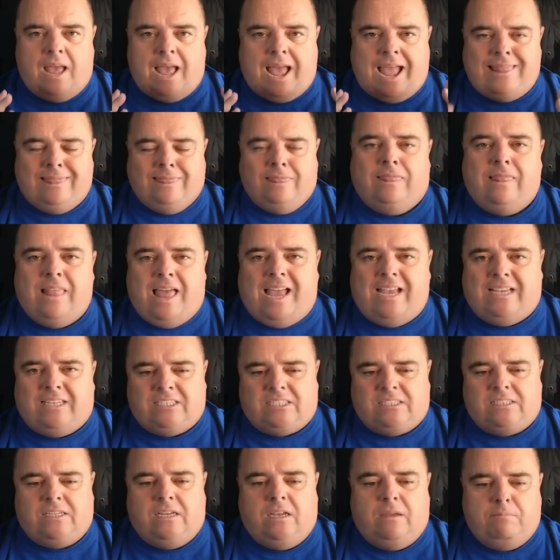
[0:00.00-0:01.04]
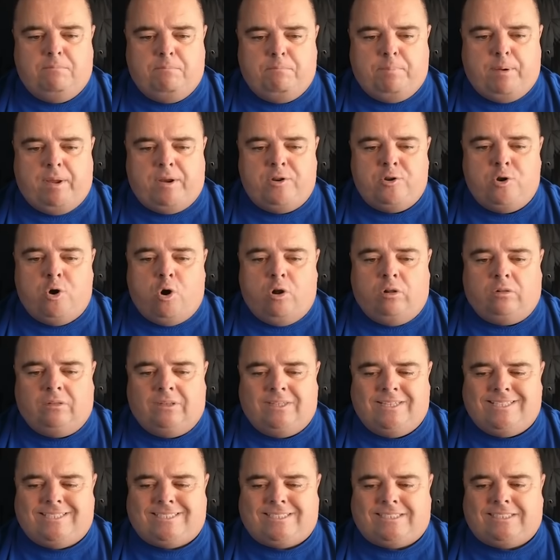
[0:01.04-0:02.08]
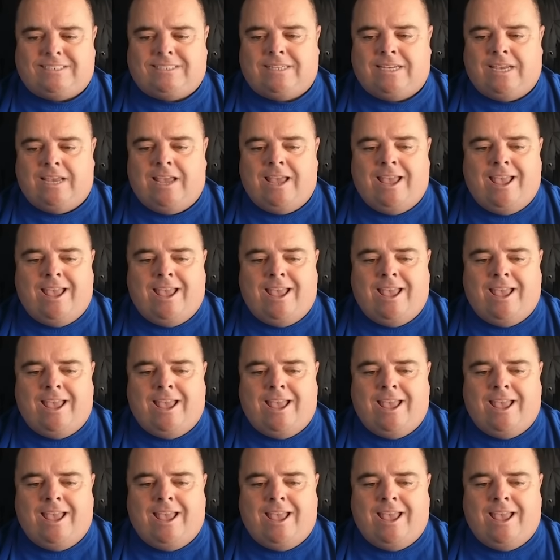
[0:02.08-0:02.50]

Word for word: And last but not least,